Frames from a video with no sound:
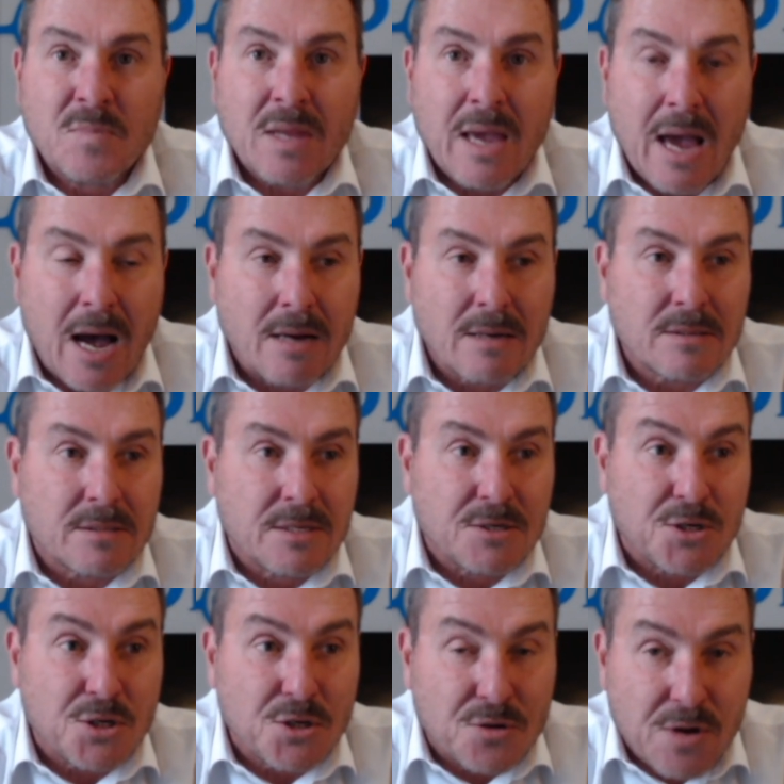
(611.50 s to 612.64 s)
how
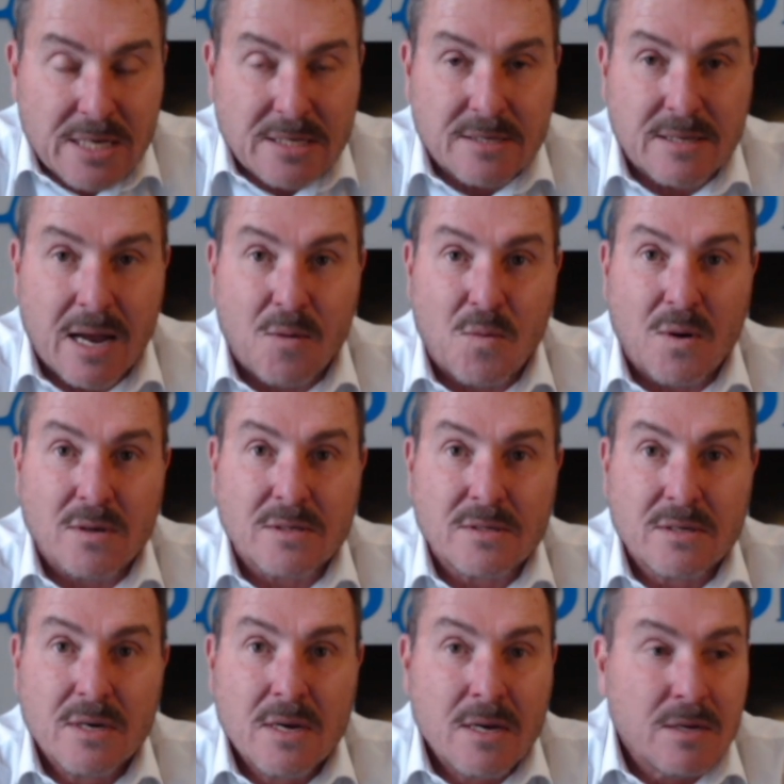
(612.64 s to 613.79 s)
distressed I was,
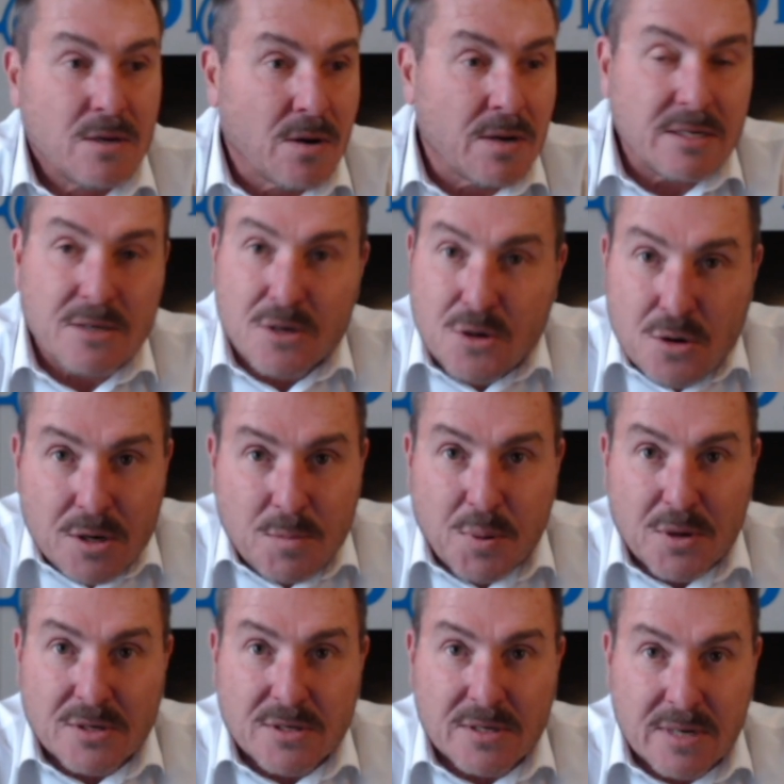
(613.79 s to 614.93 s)
not as a good
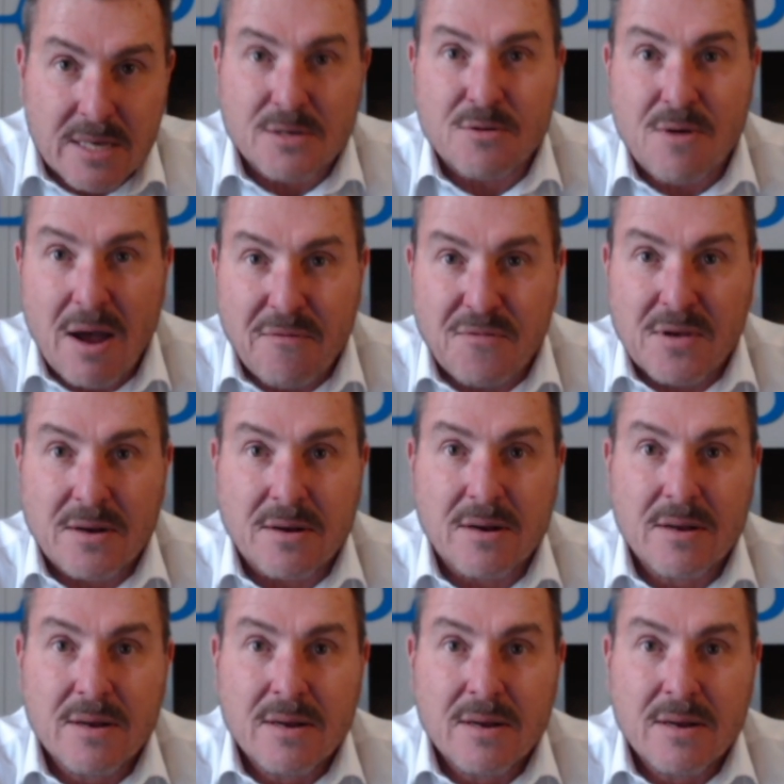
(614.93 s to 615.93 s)
person, as a ruffian,